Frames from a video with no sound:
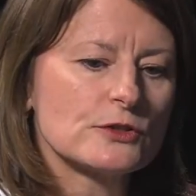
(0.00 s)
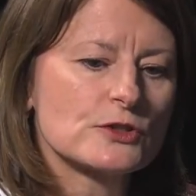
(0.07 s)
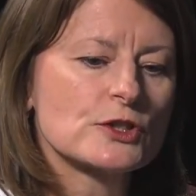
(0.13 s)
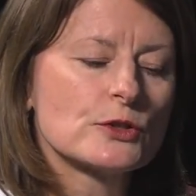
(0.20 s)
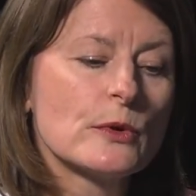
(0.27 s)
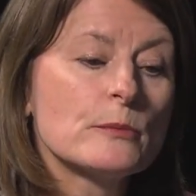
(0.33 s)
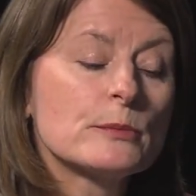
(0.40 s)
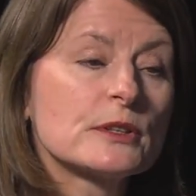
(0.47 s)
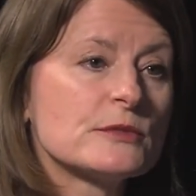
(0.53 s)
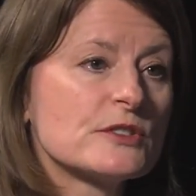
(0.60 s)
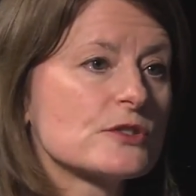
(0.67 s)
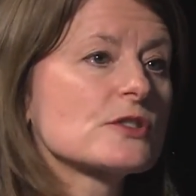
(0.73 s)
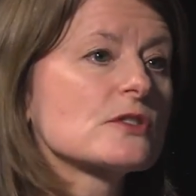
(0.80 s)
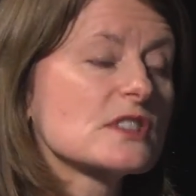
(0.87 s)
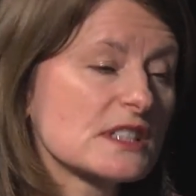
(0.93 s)
To
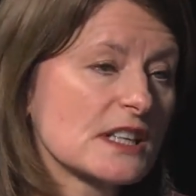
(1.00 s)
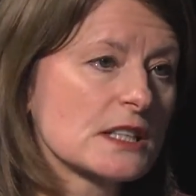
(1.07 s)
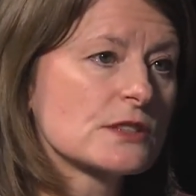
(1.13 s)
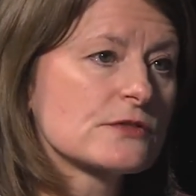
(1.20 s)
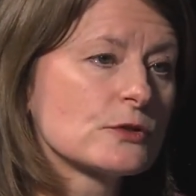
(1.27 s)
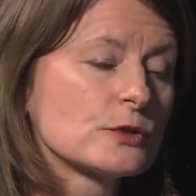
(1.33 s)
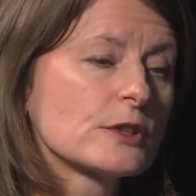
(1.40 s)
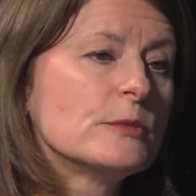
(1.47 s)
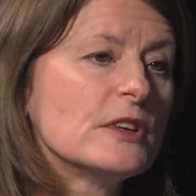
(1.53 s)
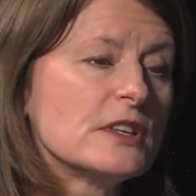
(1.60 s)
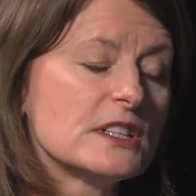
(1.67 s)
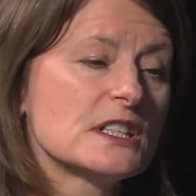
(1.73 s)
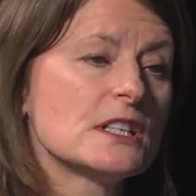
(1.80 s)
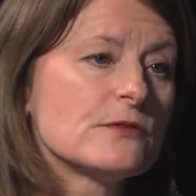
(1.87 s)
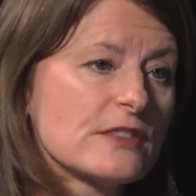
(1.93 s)
implement successful
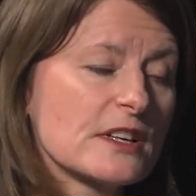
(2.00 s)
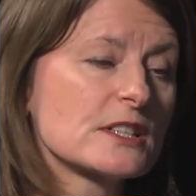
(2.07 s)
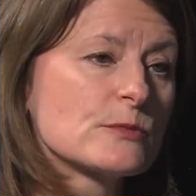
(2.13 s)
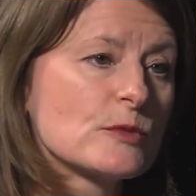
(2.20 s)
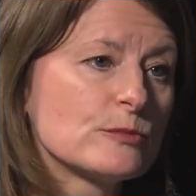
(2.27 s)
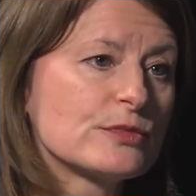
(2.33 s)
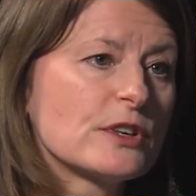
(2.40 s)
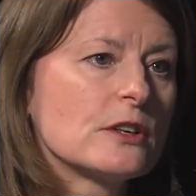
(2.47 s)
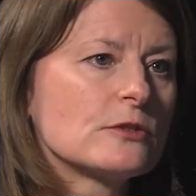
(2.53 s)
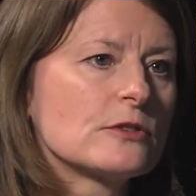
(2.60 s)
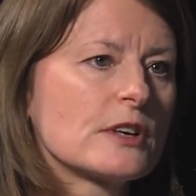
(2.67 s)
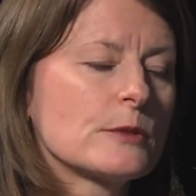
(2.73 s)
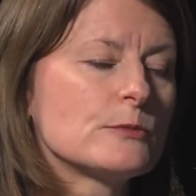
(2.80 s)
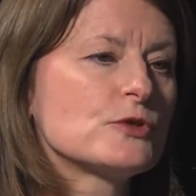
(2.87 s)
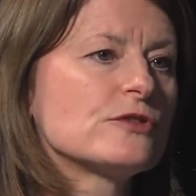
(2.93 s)
community investment
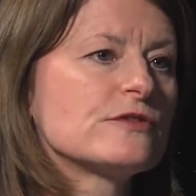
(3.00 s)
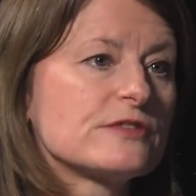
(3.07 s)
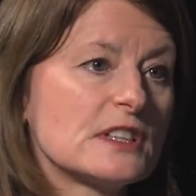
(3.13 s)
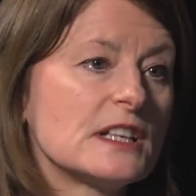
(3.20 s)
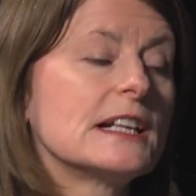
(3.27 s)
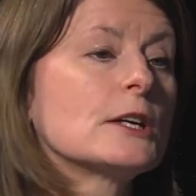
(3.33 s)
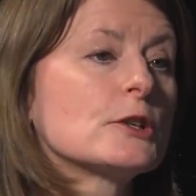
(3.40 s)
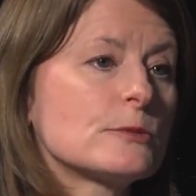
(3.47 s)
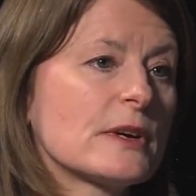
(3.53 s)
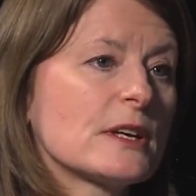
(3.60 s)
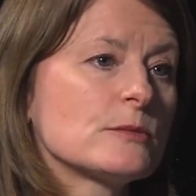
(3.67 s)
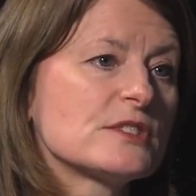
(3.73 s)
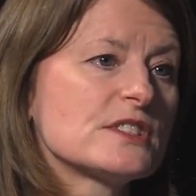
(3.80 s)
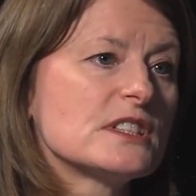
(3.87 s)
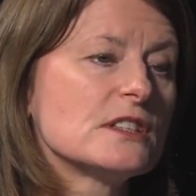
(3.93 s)
programmes, you've really got to be
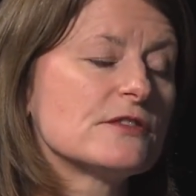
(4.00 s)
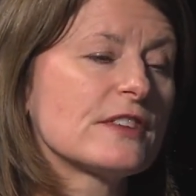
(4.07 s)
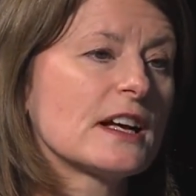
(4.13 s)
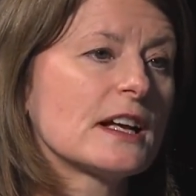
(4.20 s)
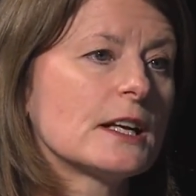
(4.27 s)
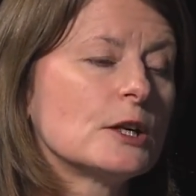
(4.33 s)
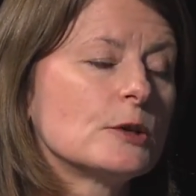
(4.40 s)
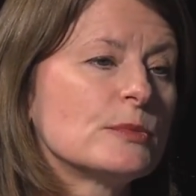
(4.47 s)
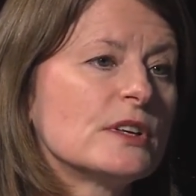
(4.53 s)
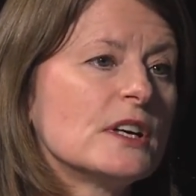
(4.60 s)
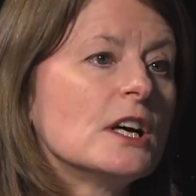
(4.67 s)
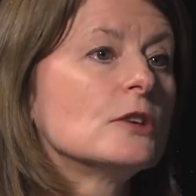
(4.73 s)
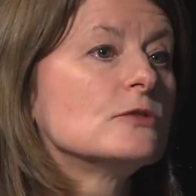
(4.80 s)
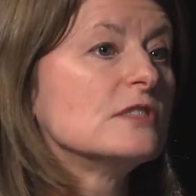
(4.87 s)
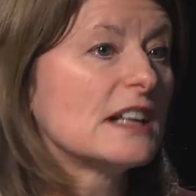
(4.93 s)
able to develop
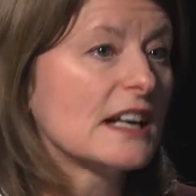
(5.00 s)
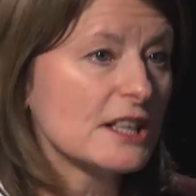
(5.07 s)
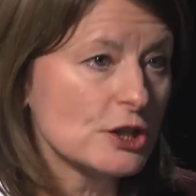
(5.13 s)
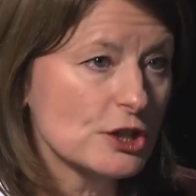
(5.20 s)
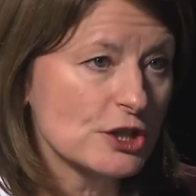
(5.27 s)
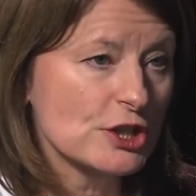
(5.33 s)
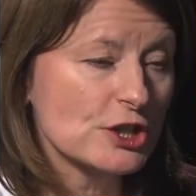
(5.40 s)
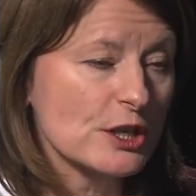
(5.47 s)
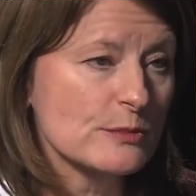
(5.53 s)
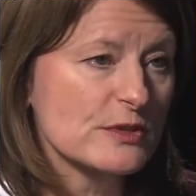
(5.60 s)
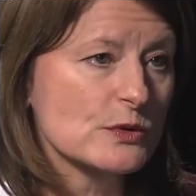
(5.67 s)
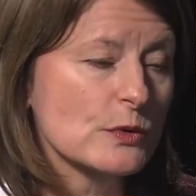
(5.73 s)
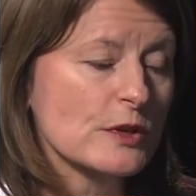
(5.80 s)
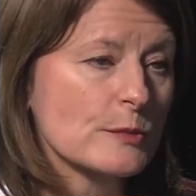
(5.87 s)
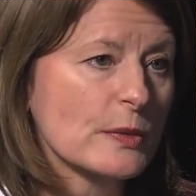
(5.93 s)

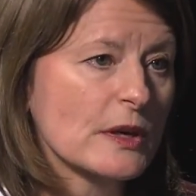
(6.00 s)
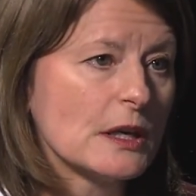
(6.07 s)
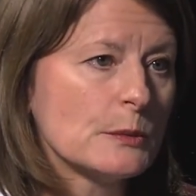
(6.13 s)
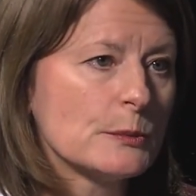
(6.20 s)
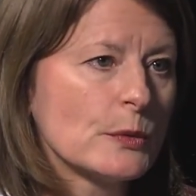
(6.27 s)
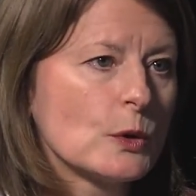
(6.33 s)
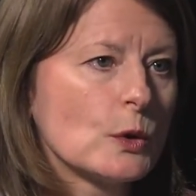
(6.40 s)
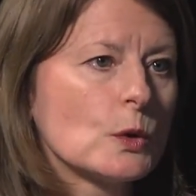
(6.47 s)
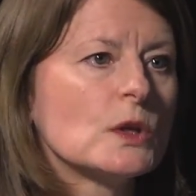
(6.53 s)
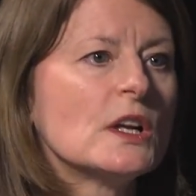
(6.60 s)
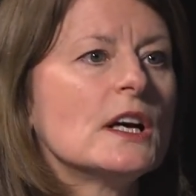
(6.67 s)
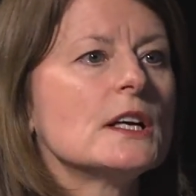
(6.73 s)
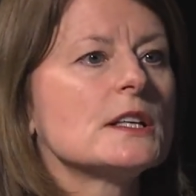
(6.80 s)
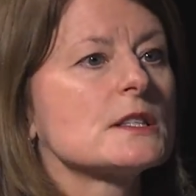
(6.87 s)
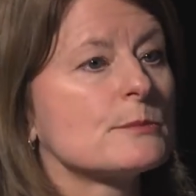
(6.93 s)
relationships with people,
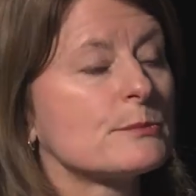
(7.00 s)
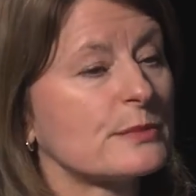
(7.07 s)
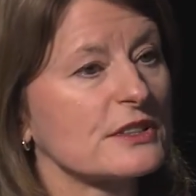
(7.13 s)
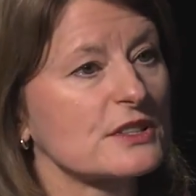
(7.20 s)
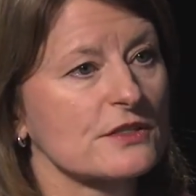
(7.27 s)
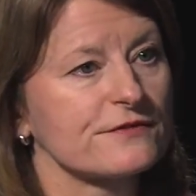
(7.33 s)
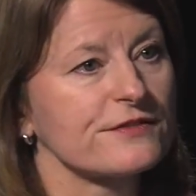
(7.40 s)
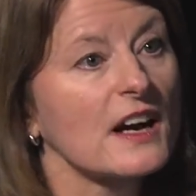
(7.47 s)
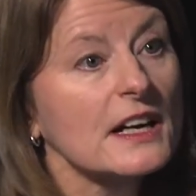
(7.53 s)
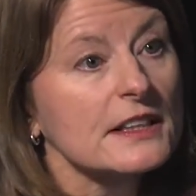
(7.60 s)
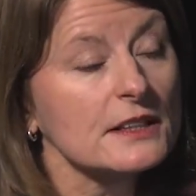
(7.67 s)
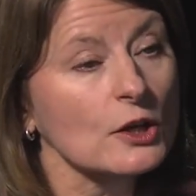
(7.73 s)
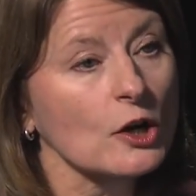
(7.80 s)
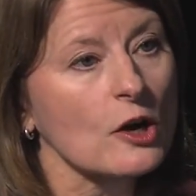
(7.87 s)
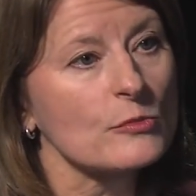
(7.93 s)
to
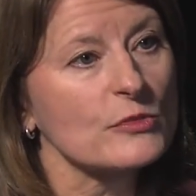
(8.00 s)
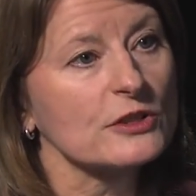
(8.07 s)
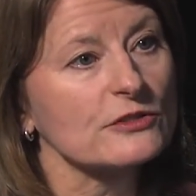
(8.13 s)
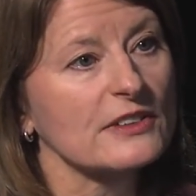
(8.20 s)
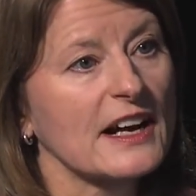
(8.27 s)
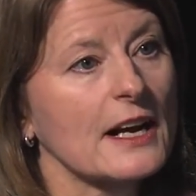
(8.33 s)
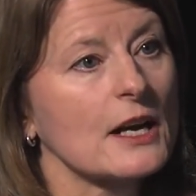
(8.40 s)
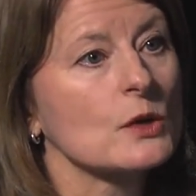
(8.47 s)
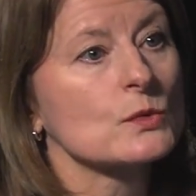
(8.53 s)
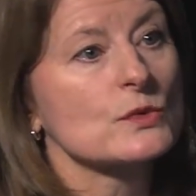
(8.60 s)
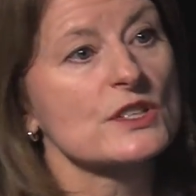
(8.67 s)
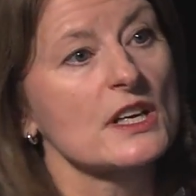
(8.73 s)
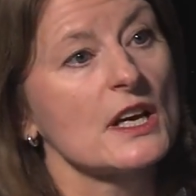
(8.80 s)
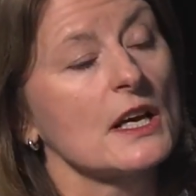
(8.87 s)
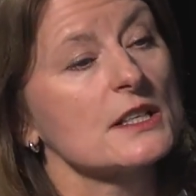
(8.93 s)
find the common
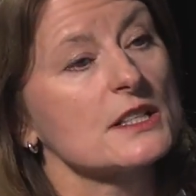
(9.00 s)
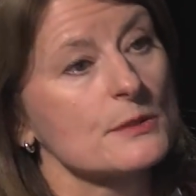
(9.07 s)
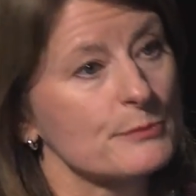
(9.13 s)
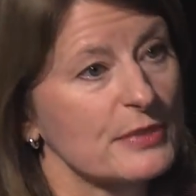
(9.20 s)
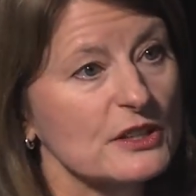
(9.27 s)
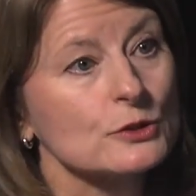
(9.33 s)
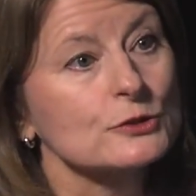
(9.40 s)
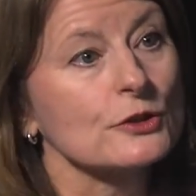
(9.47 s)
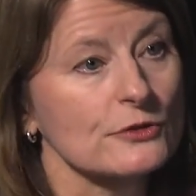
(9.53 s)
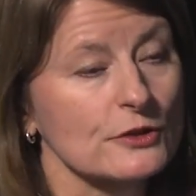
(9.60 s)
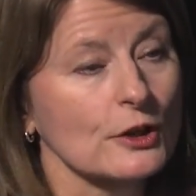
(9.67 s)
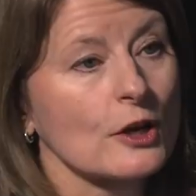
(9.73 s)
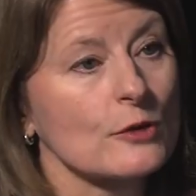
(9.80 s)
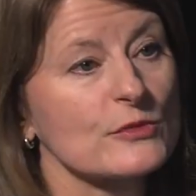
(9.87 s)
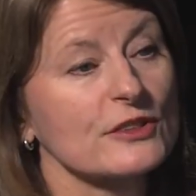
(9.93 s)
ground, to build on the
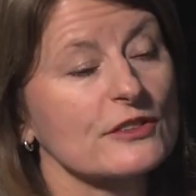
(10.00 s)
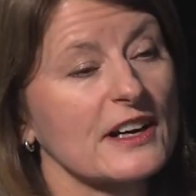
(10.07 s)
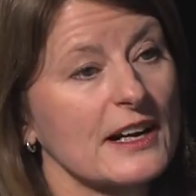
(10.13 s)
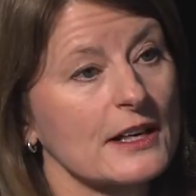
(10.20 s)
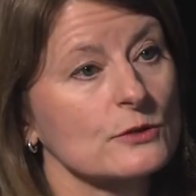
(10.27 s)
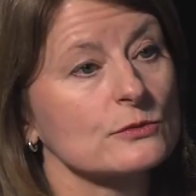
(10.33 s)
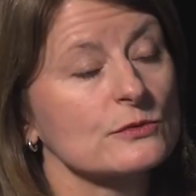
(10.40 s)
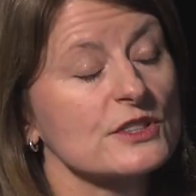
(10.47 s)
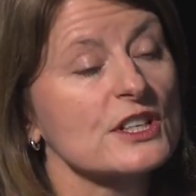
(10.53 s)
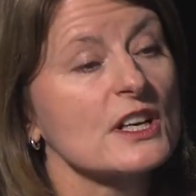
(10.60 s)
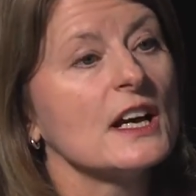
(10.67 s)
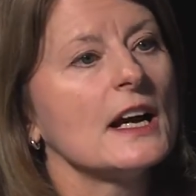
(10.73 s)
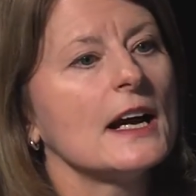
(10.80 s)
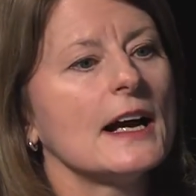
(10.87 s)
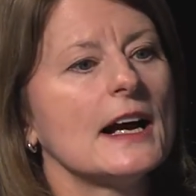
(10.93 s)
common ground,
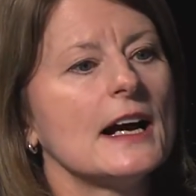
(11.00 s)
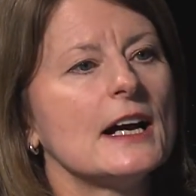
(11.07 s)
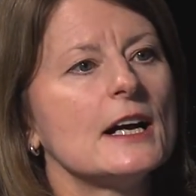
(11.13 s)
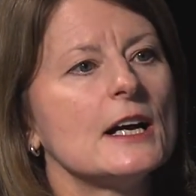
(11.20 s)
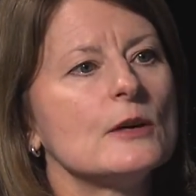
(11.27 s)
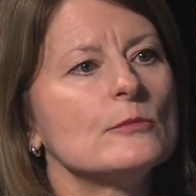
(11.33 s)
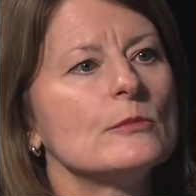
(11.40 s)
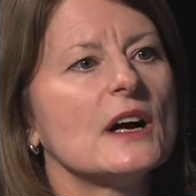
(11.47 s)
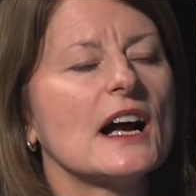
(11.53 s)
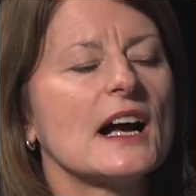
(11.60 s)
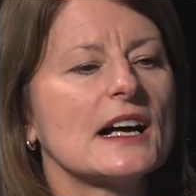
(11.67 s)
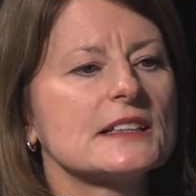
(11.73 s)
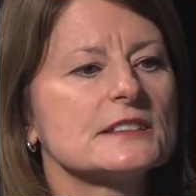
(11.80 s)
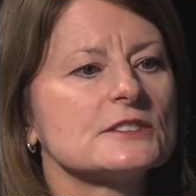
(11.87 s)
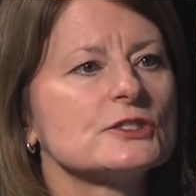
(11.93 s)

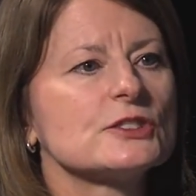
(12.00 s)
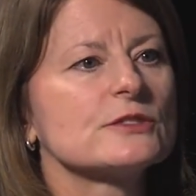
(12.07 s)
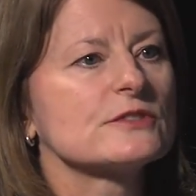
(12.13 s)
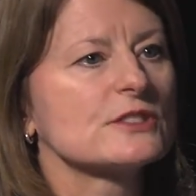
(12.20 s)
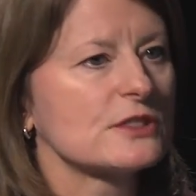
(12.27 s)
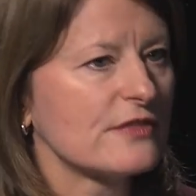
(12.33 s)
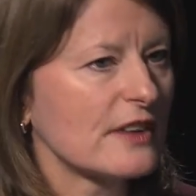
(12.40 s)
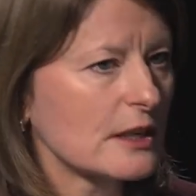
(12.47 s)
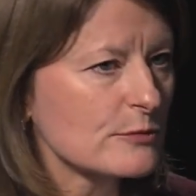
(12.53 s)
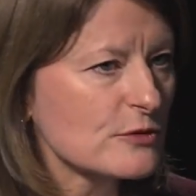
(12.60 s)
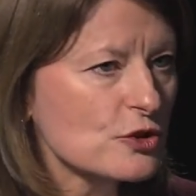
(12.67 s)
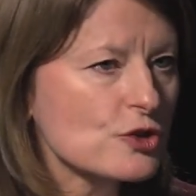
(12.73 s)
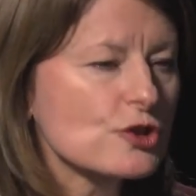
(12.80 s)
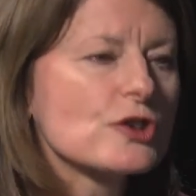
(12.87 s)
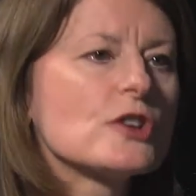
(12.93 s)
and develop the
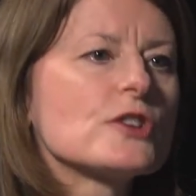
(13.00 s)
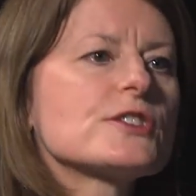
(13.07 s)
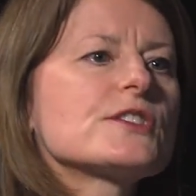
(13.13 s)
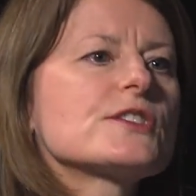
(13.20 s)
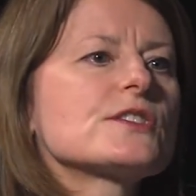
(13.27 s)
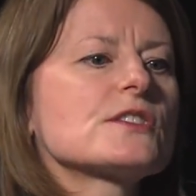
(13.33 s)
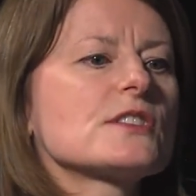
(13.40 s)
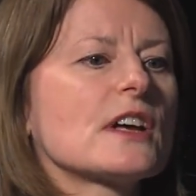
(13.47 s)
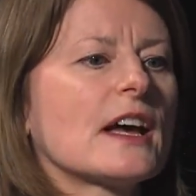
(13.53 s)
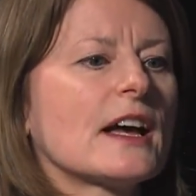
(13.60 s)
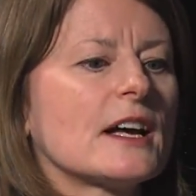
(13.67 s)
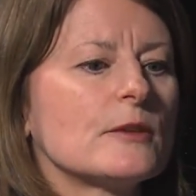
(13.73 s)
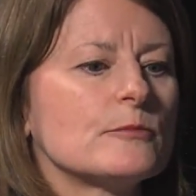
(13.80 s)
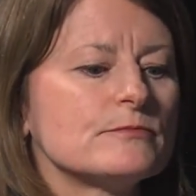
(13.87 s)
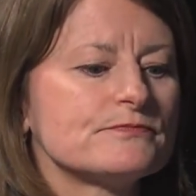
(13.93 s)
trust
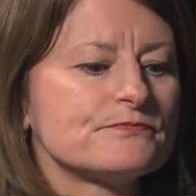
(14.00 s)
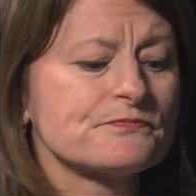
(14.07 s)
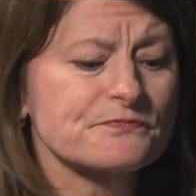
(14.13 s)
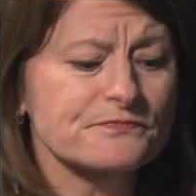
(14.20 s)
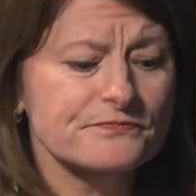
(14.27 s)
and